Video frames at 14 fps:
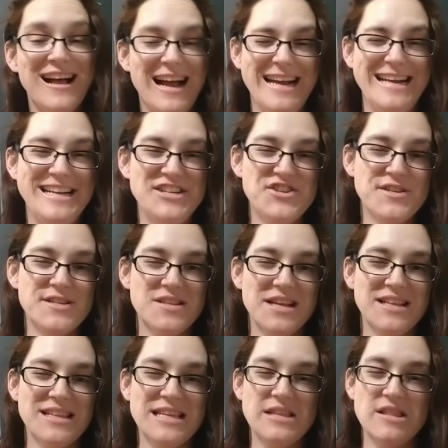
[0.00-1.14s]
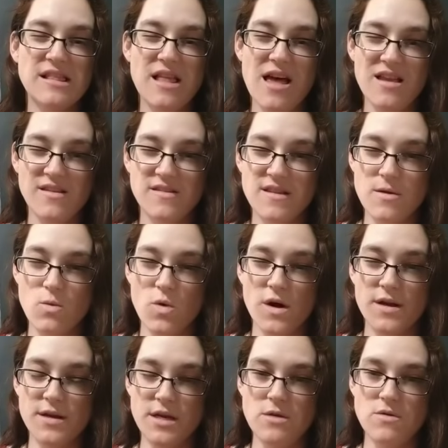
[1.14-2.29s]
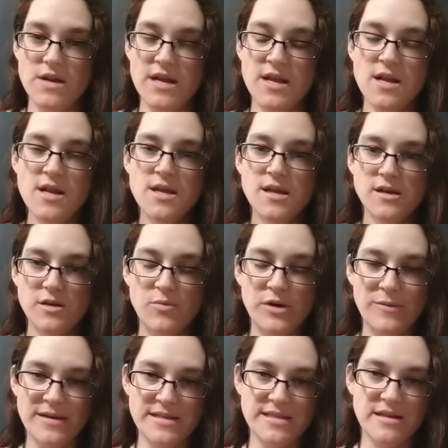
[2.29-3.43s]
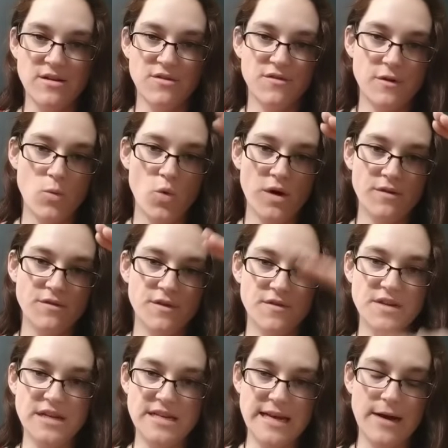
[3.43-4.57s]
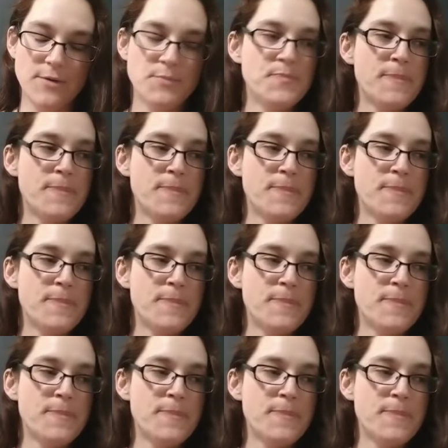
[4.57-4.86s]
I need just slightly less than 1 unit to bring myself from 150 down.